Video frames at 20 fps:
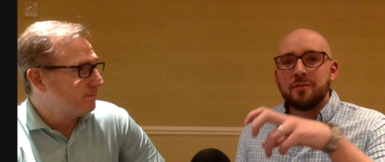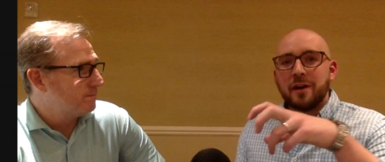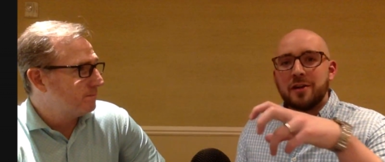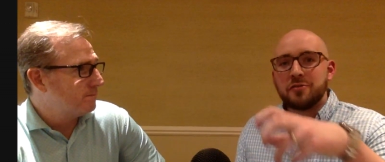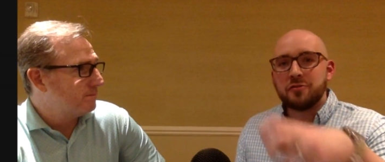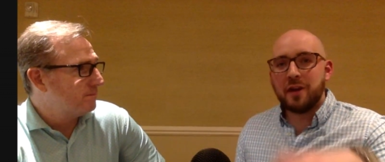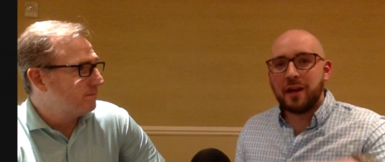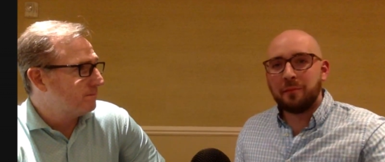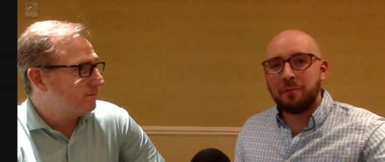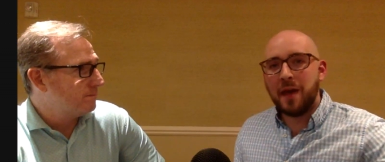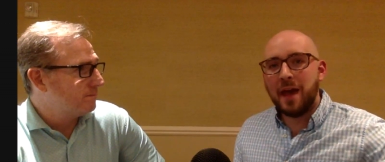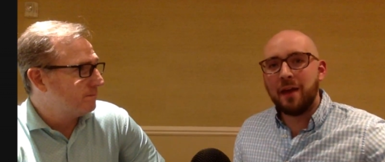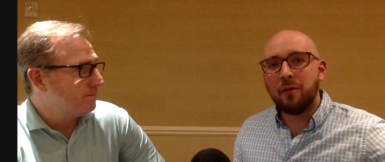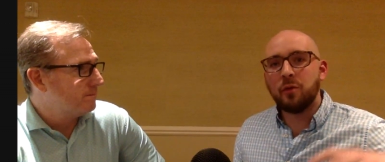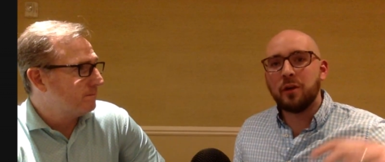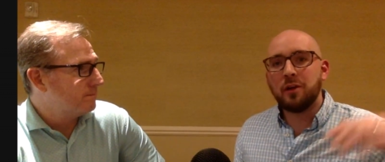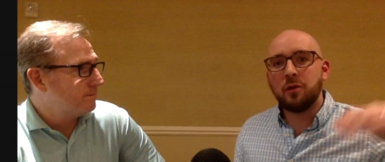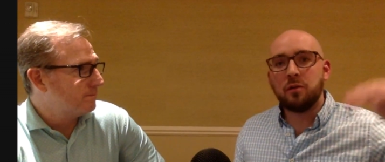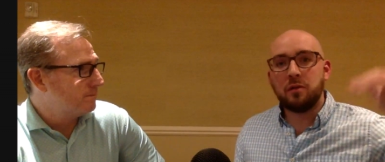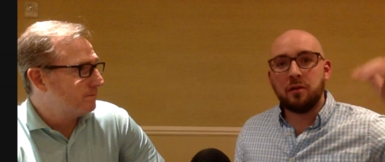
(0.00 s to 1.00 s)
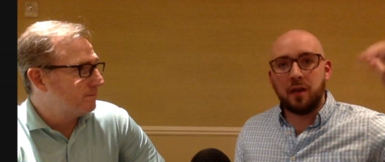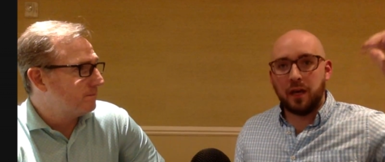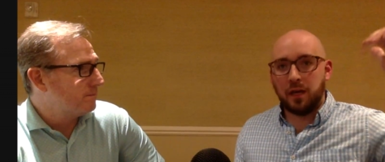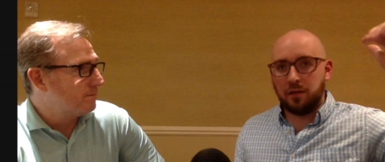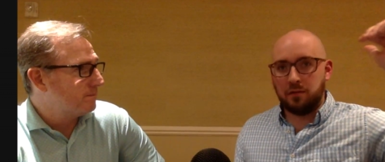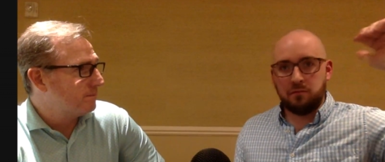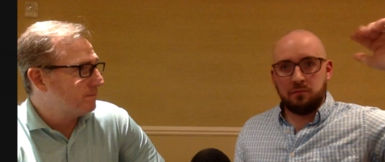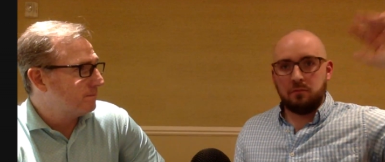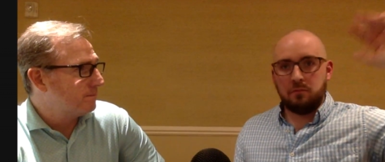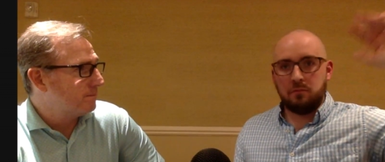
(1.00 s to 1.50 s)
Speaker 1: us about Drake Maye. What do you think?
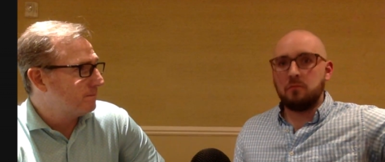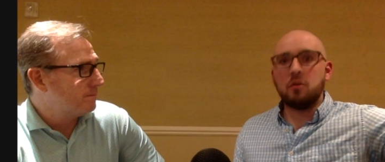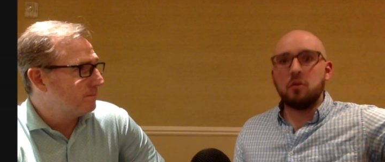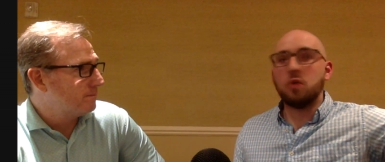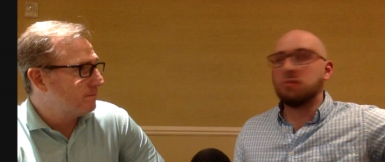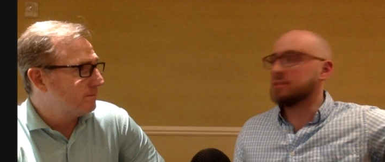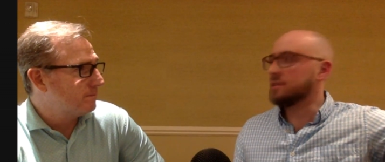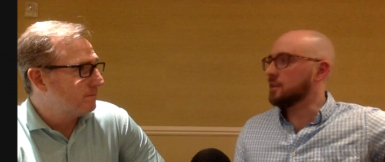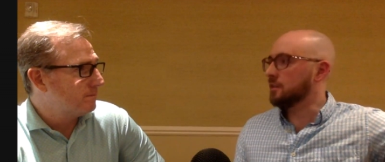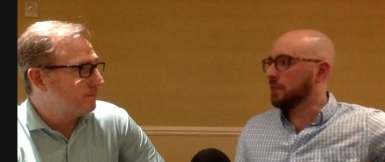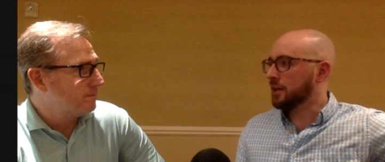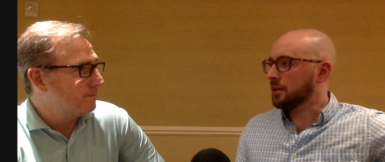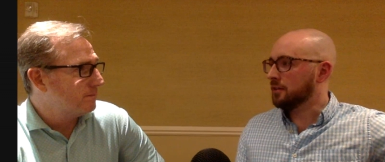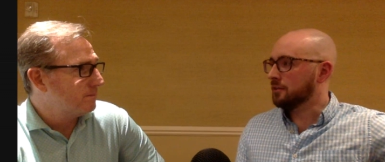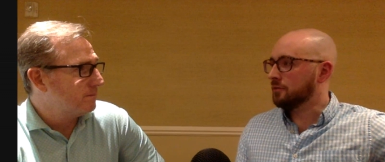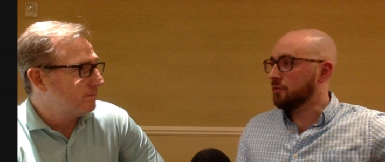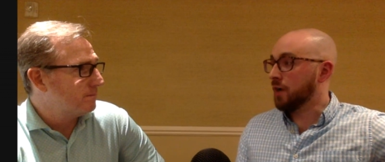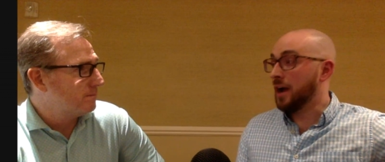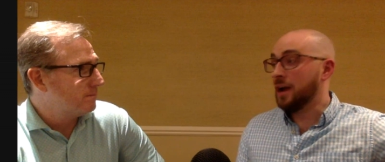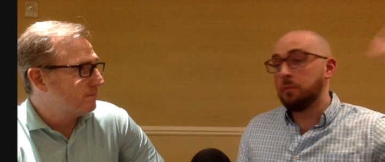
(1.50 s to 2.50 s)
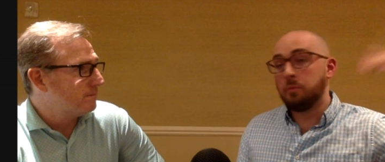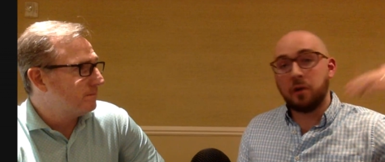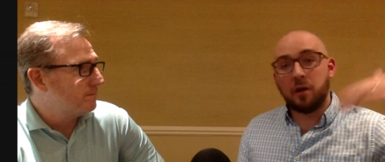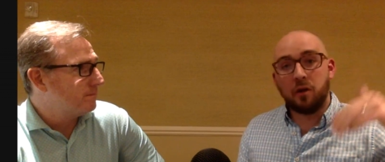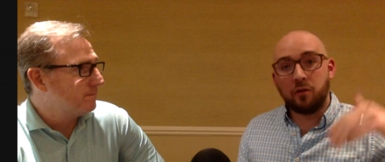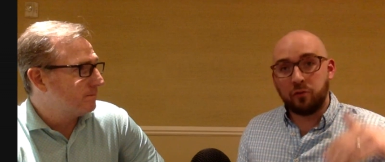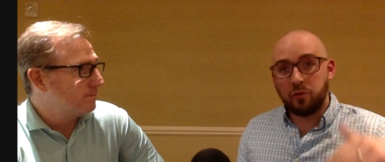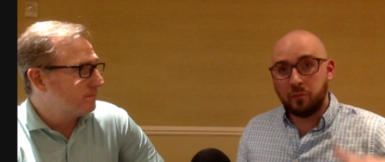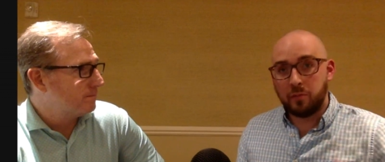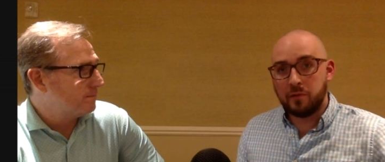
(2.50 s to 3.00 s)
No ceiling, right? But
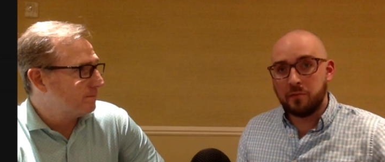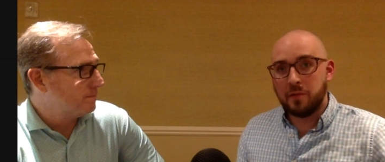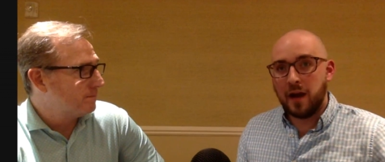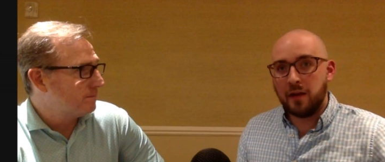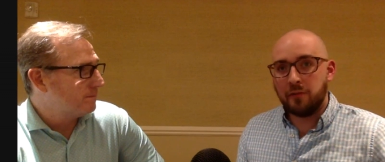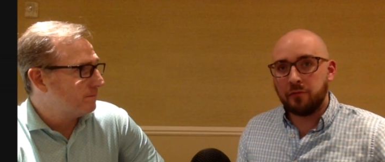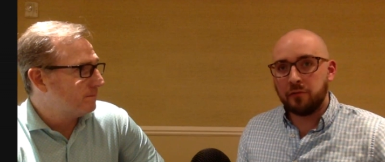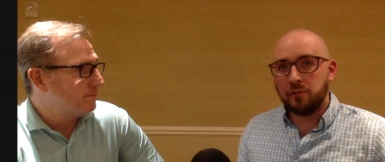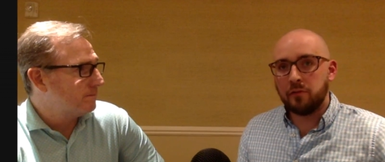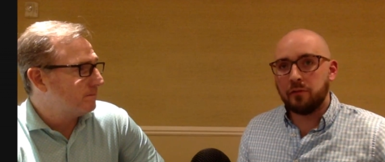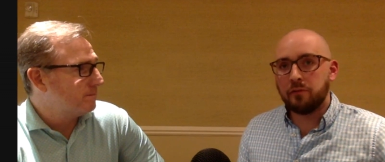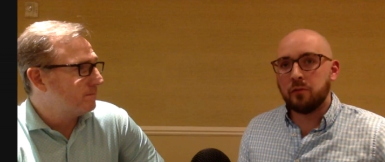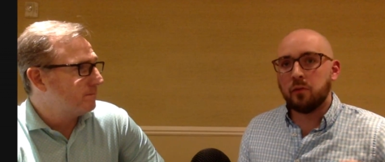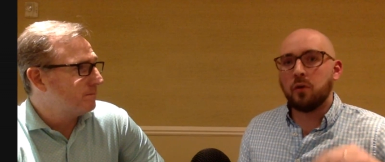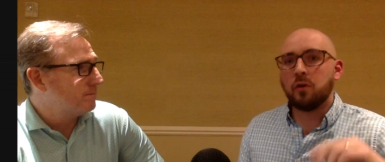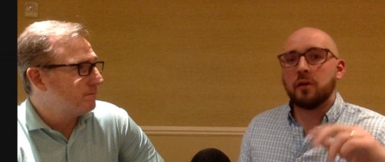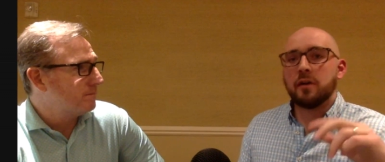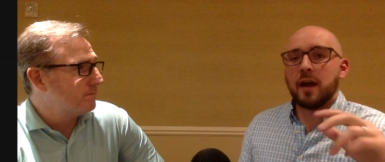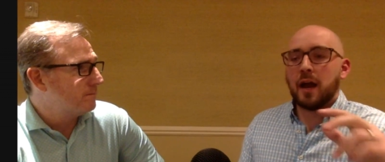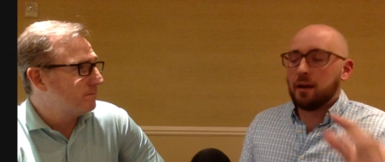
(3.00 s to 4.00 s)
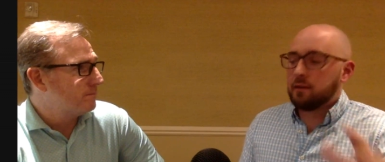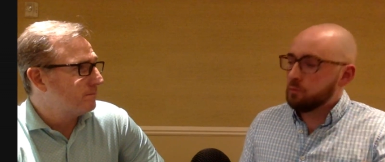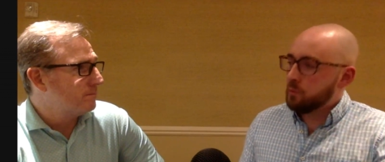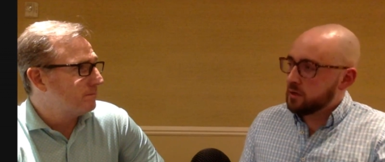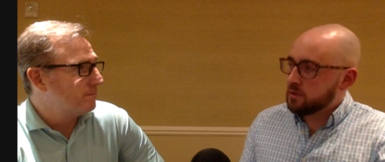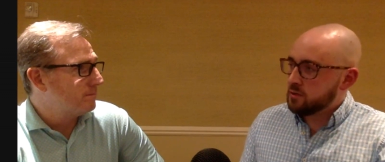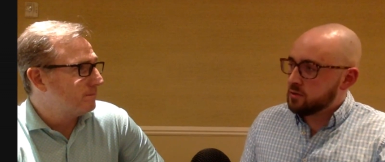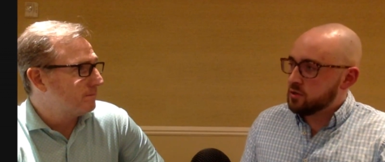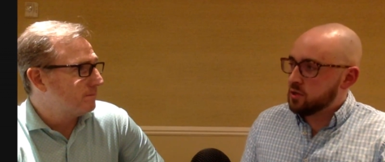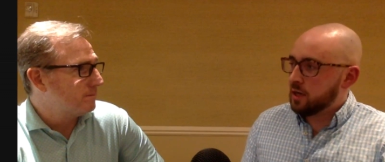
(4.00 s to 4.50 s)
also be mindful of the floor, not as
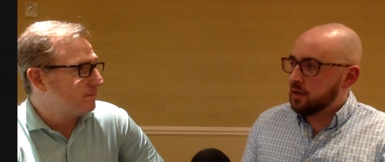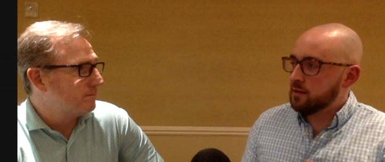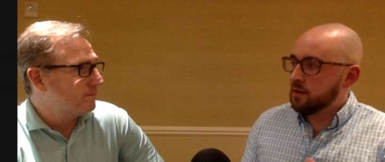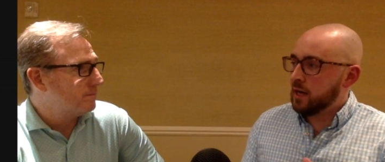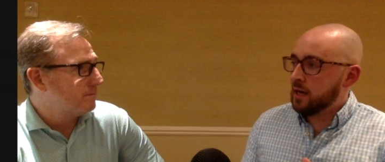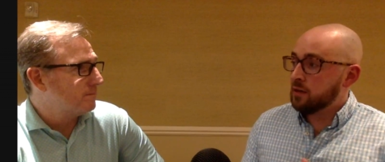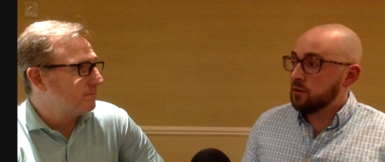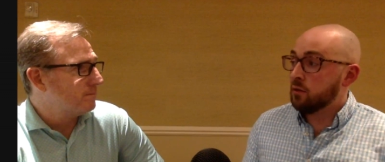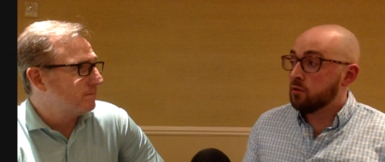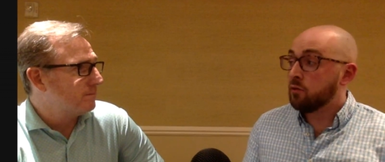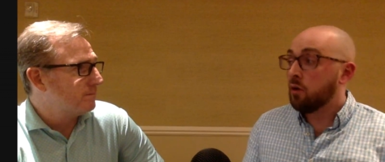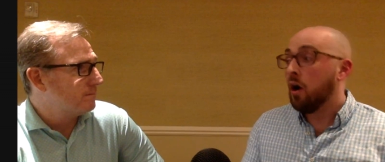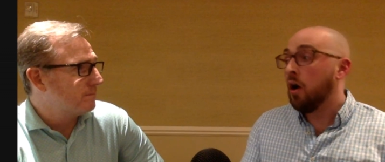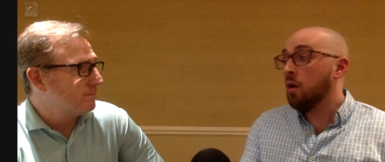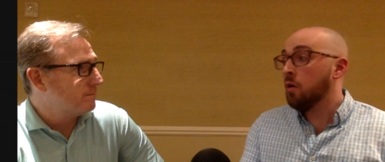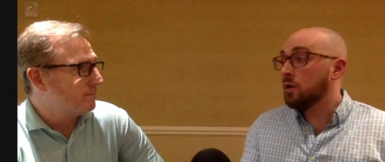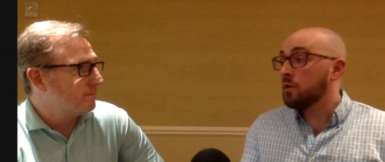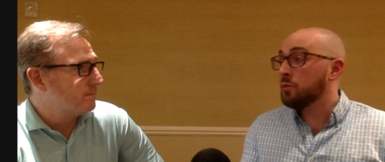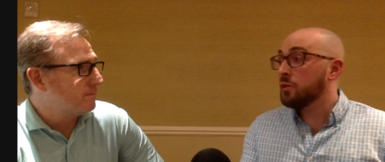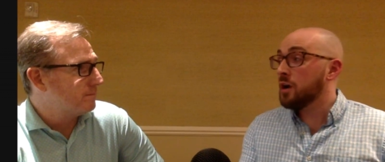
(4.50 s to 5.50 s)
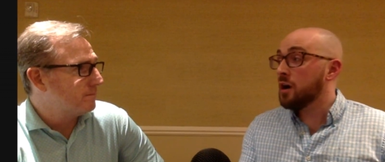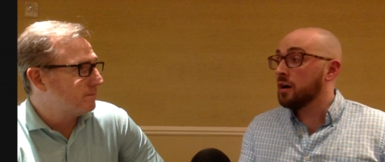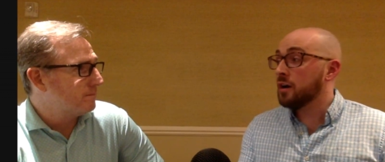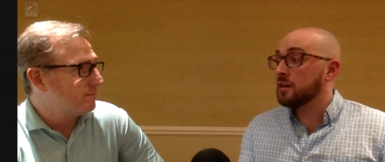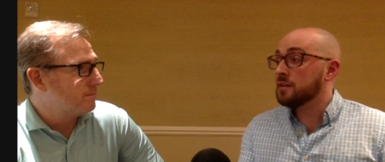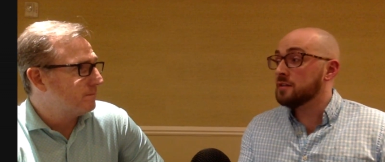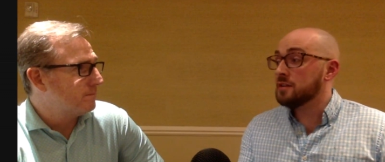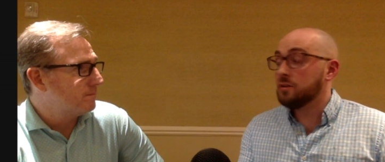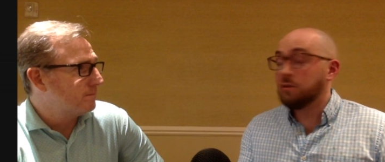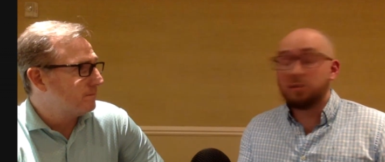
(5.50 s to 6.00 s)
much in Jayden Daniels. Oh, and we are
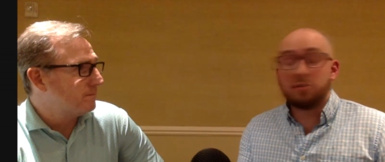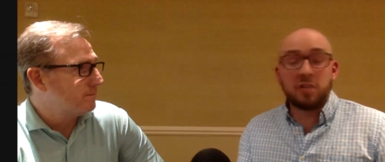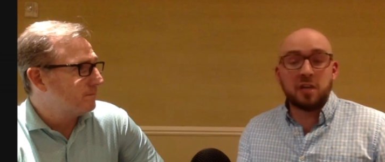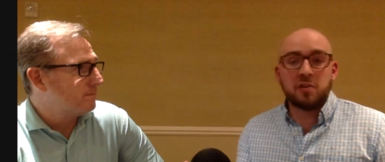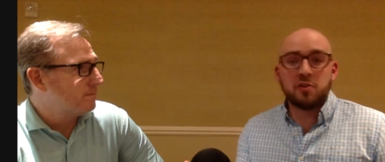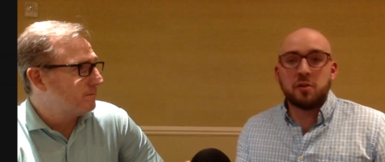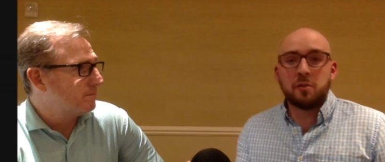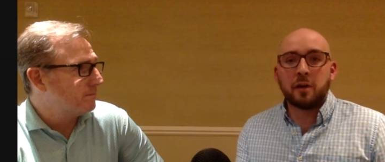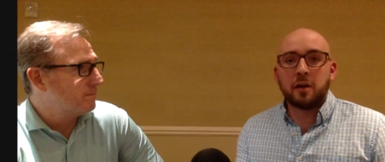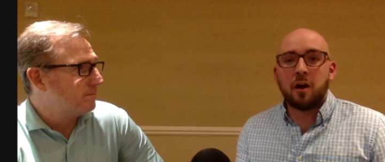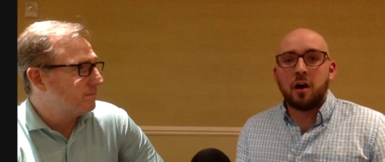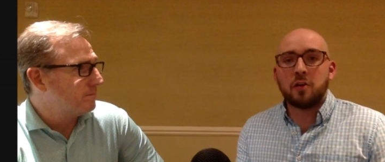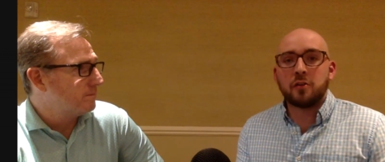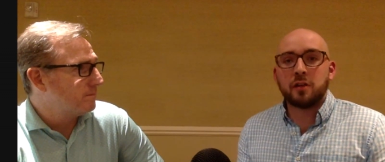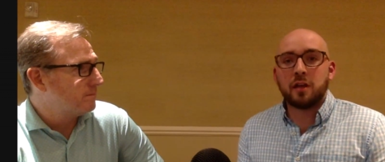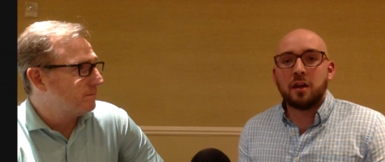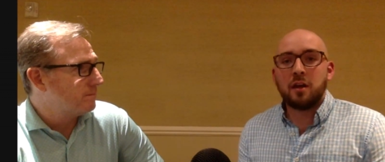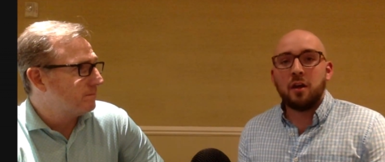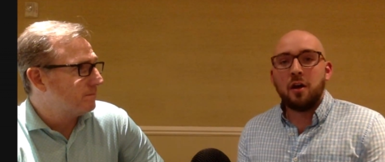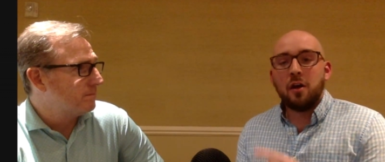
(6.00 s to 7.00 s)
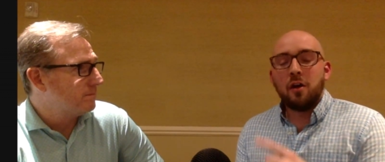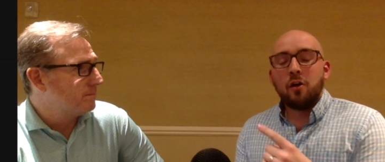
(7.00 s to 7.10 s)
considering JJ McCarthy,